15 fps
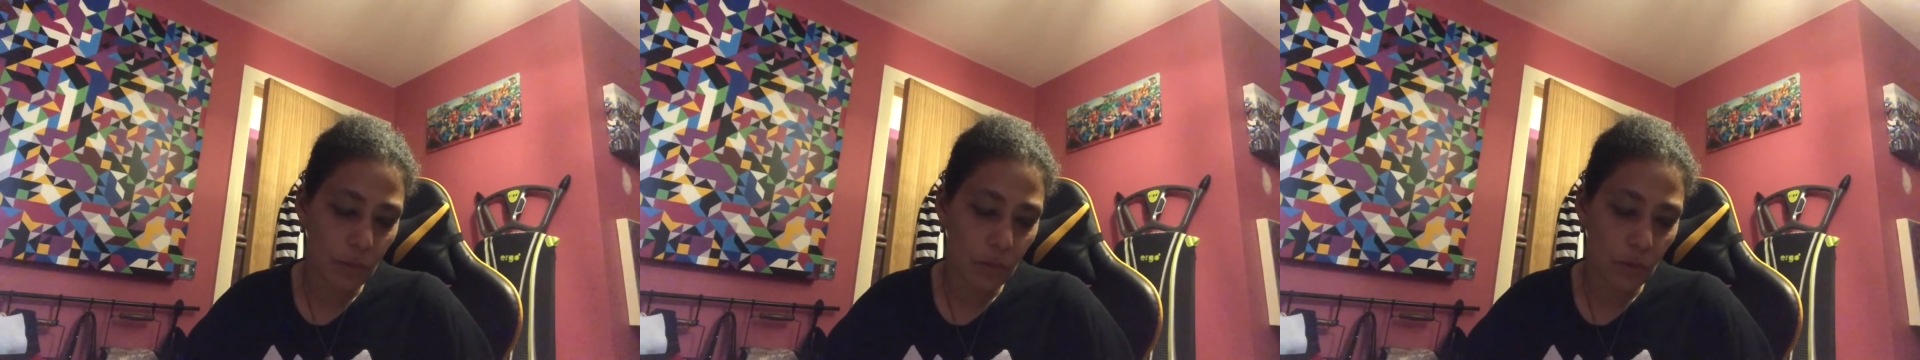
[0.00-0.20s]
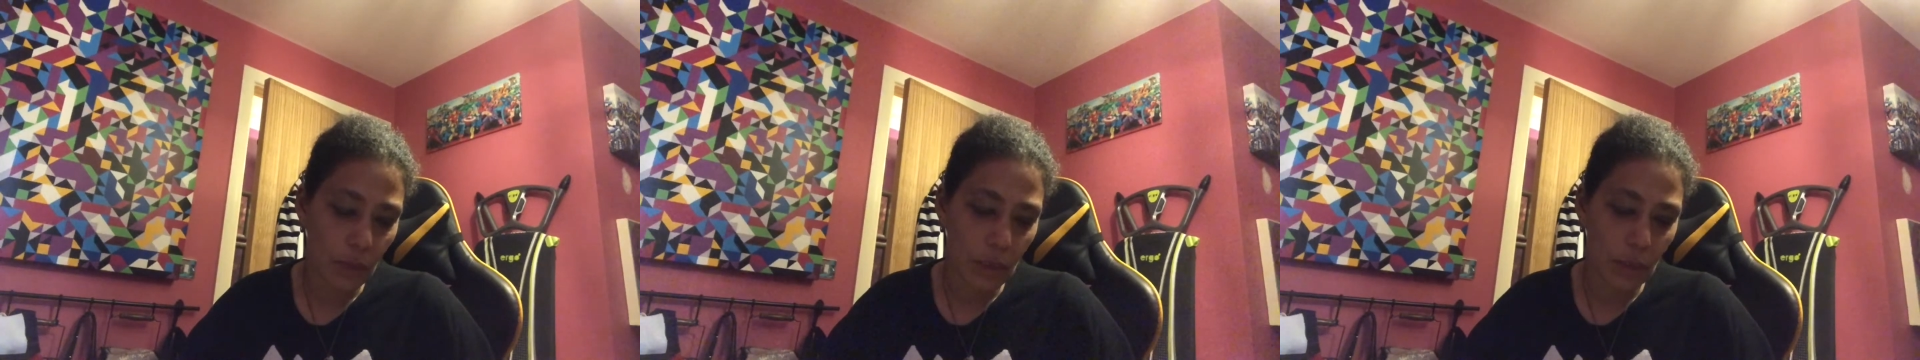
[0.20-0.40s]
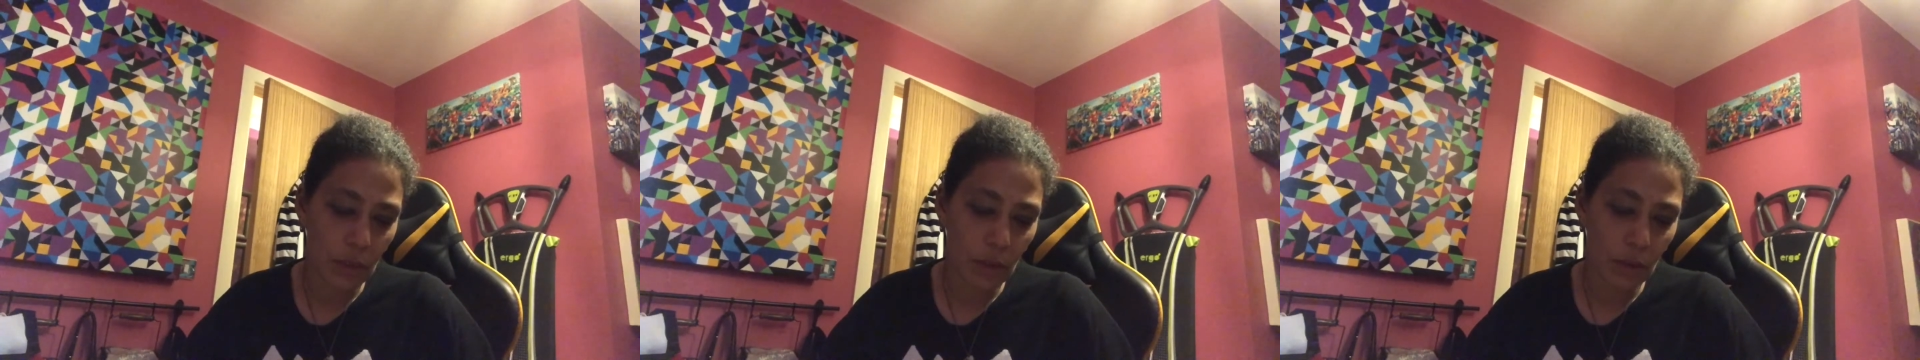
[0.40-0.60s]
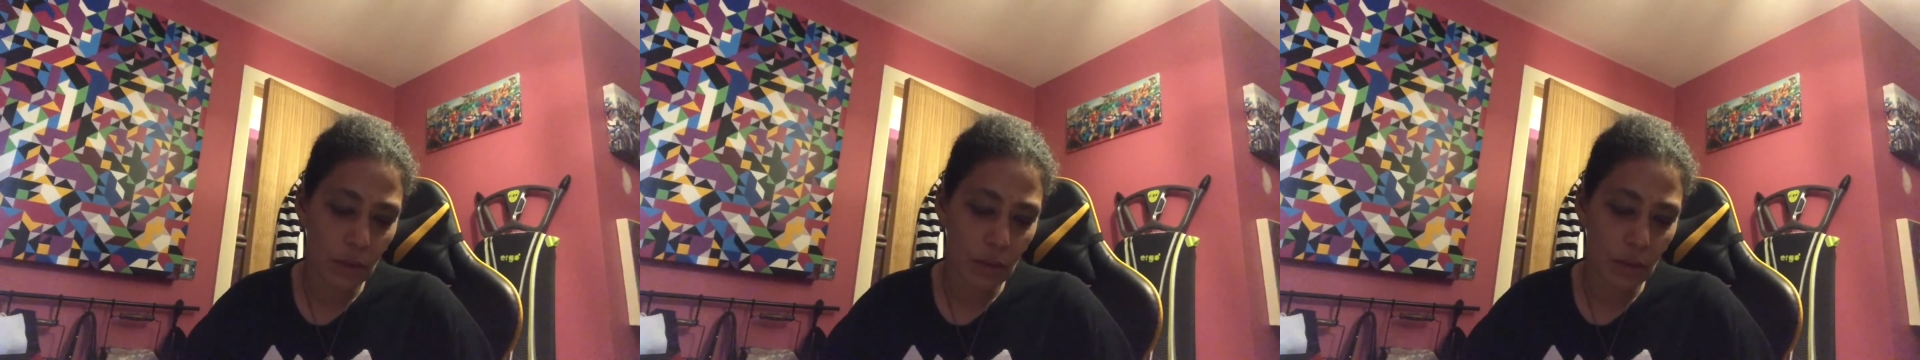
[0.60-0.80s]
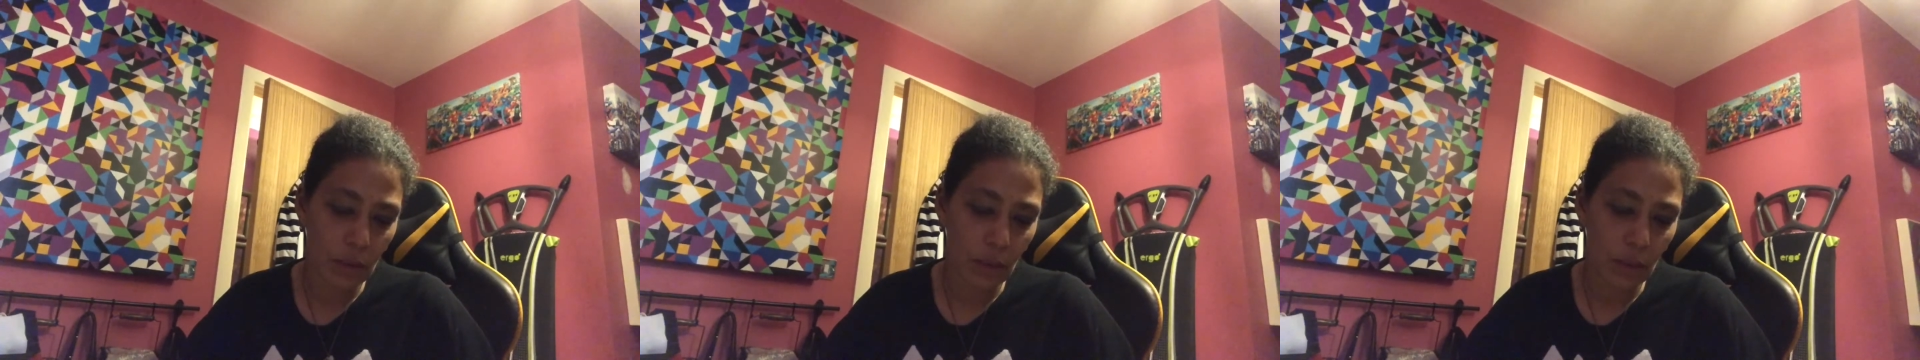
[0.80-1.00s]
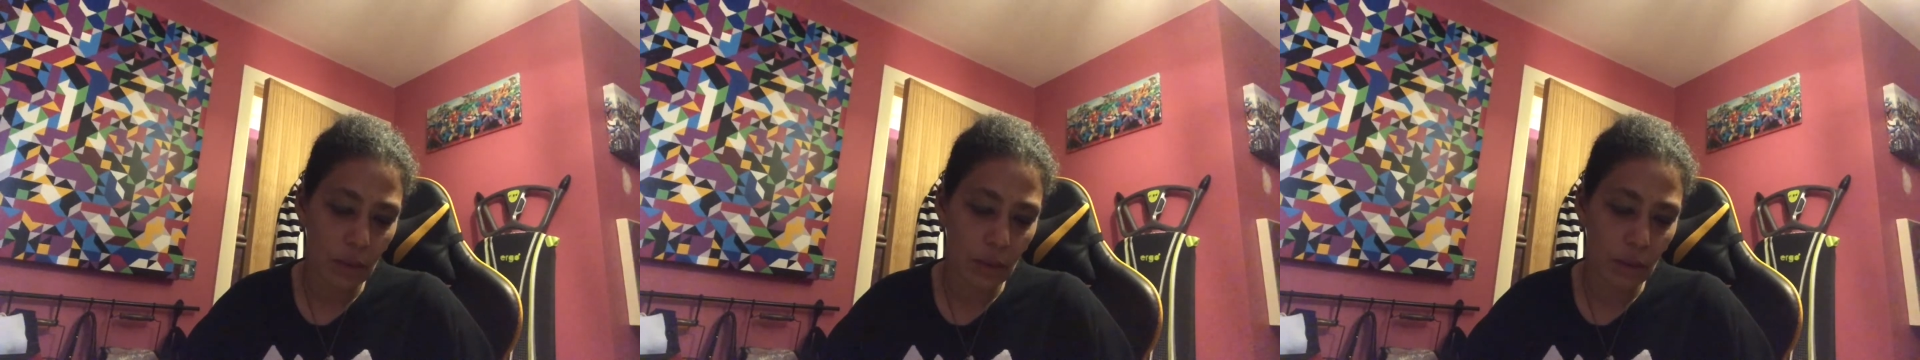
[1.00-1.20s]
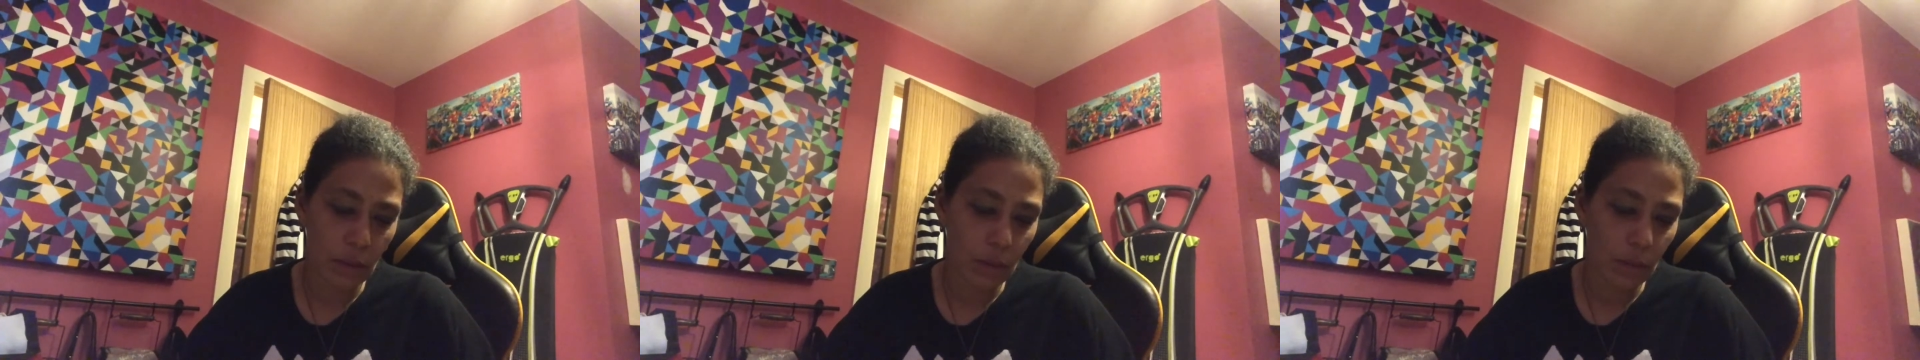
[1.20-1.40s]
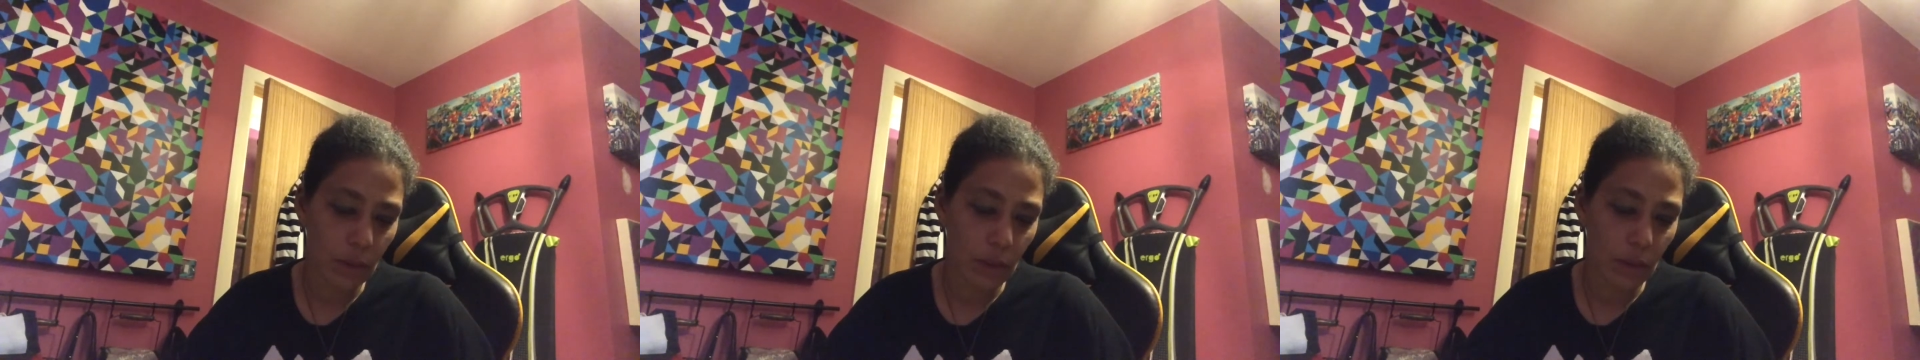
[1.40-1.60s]
Where did you started?
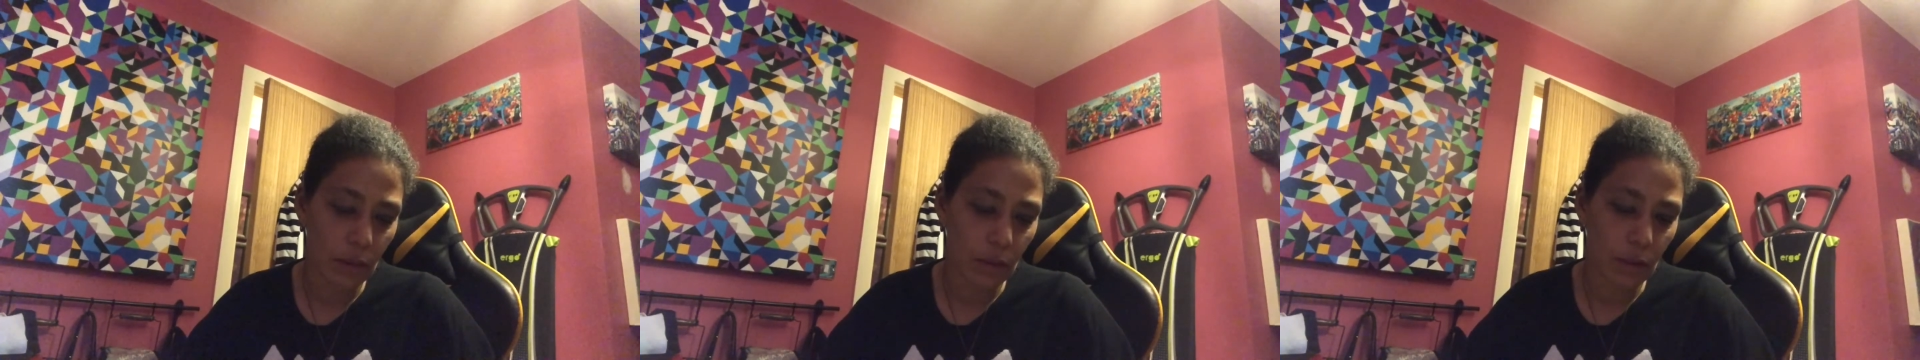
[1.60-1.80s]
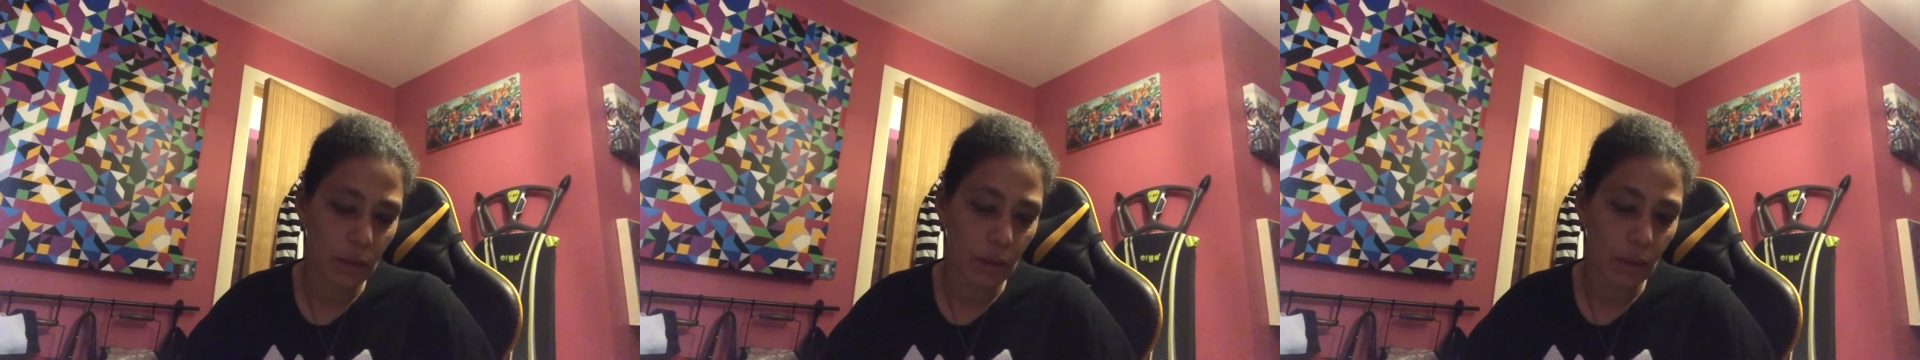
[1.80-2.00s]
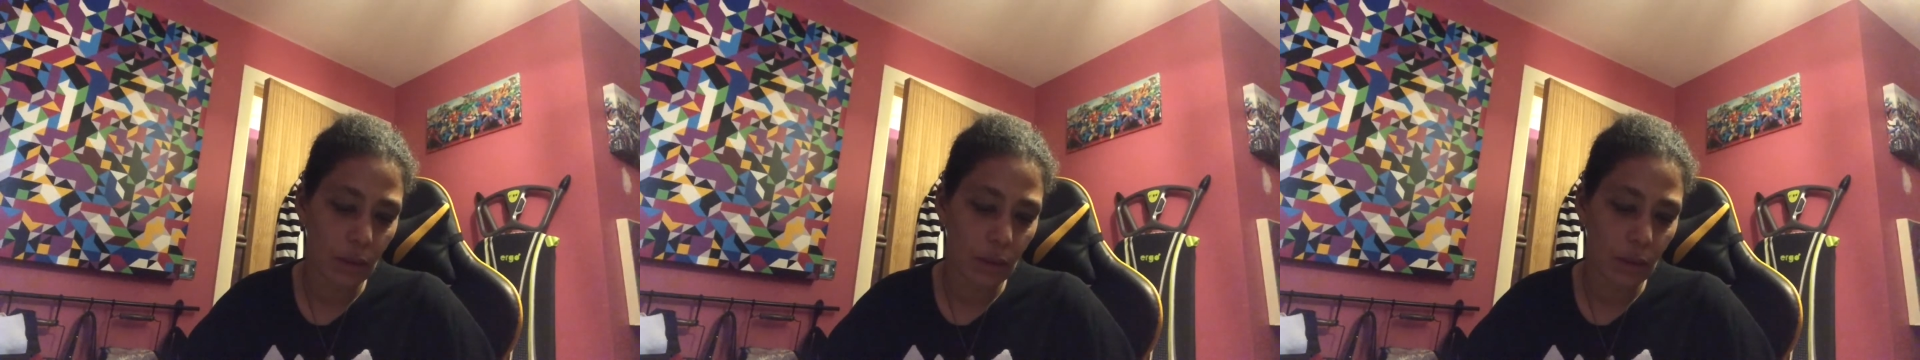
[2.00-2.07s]
Where did you start?